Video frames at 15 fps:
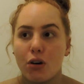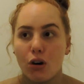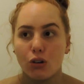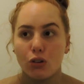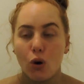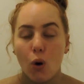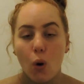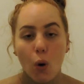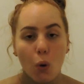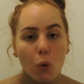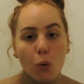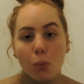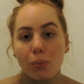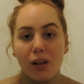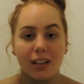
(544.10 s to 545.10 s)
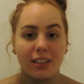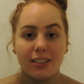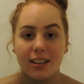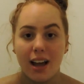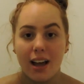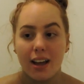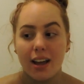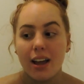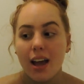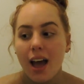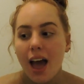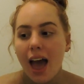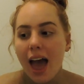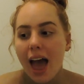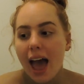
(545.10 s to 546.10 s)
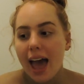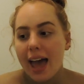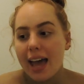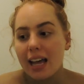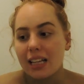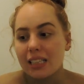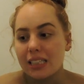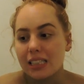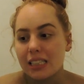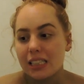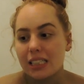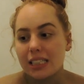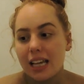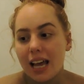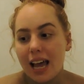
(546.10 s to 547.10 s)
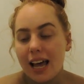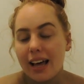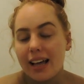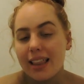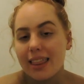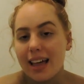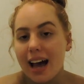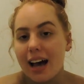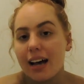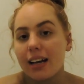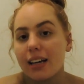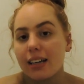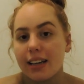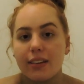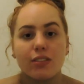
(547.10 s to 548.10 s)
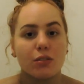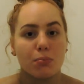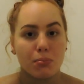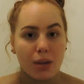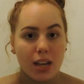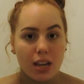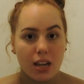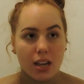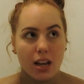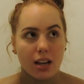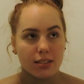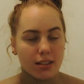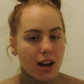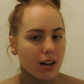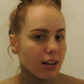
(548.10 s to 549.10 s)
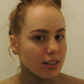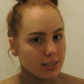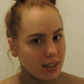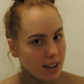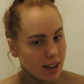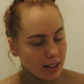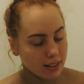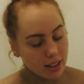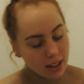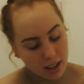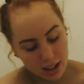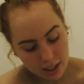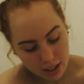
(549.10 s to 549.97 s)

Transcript: it on all bloody day and that gives me a darker tan.